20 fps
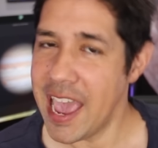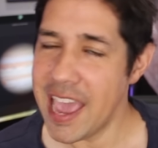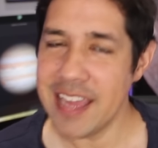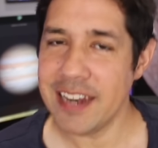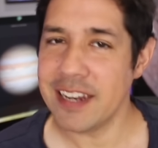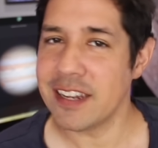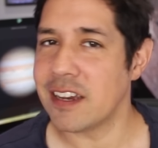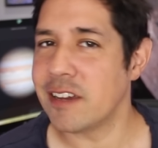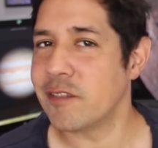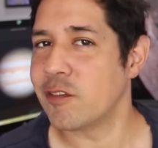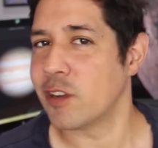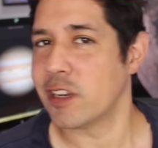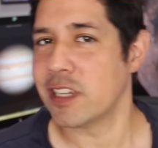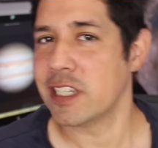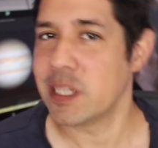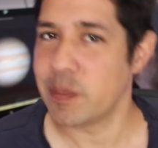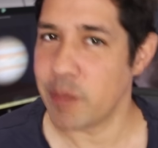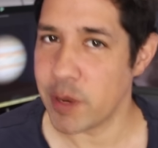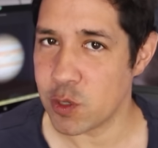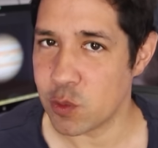and I've got
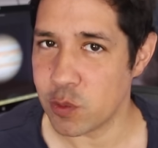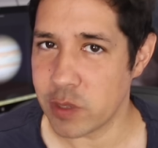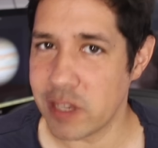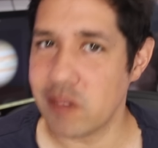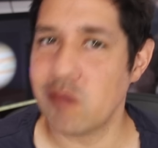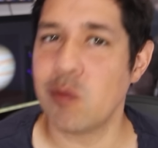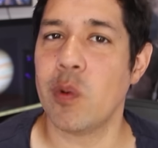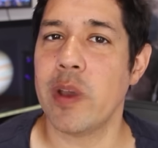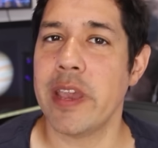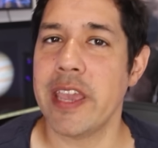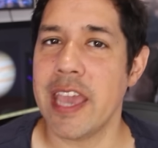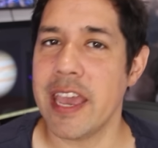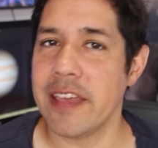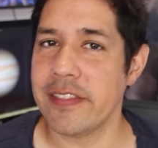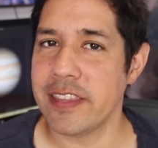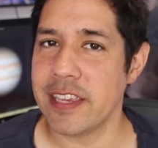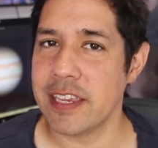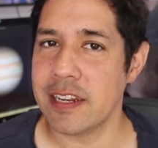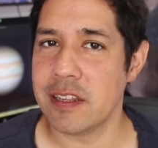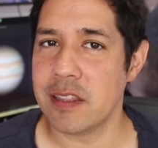a special giveaway
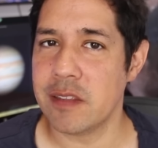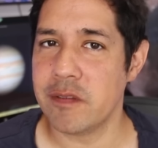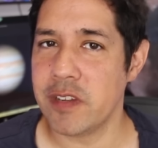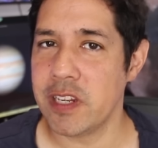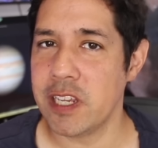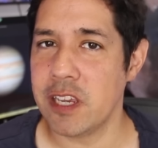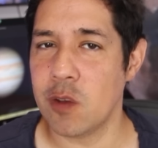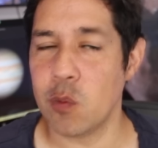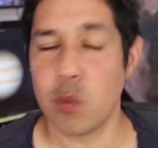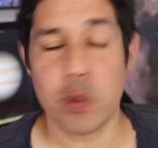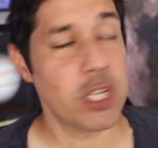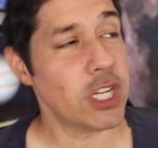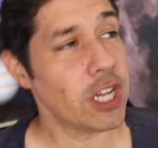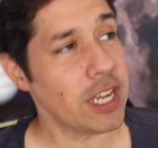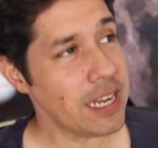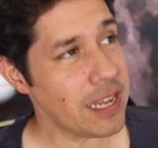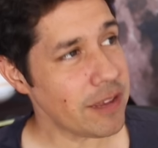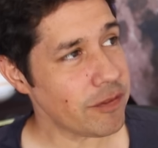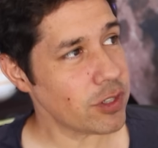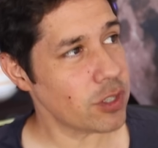at the end of the video, which
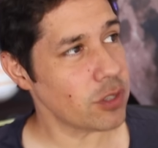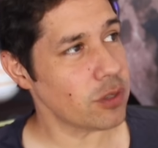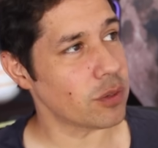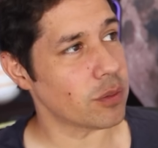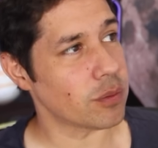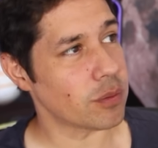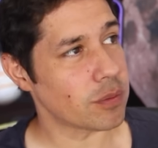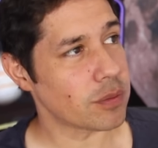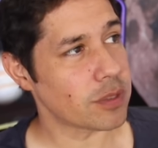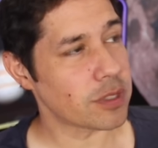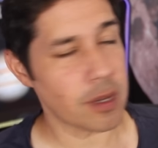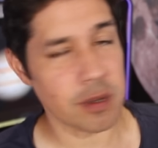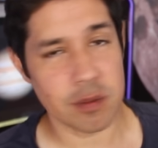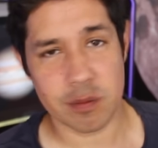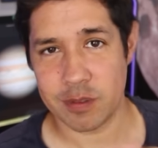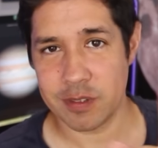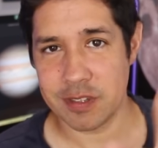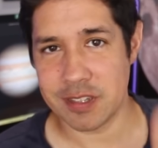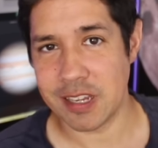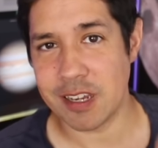I never do, so
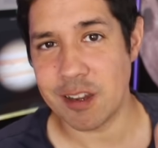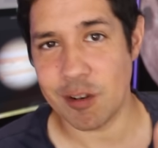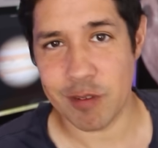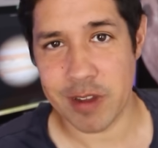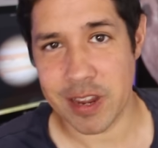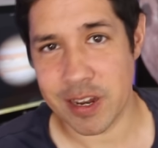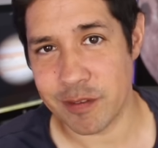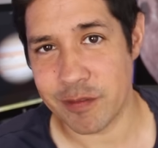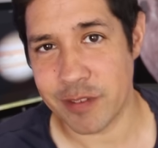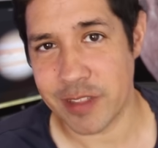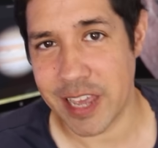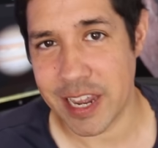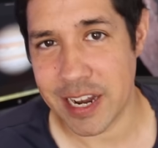stick around for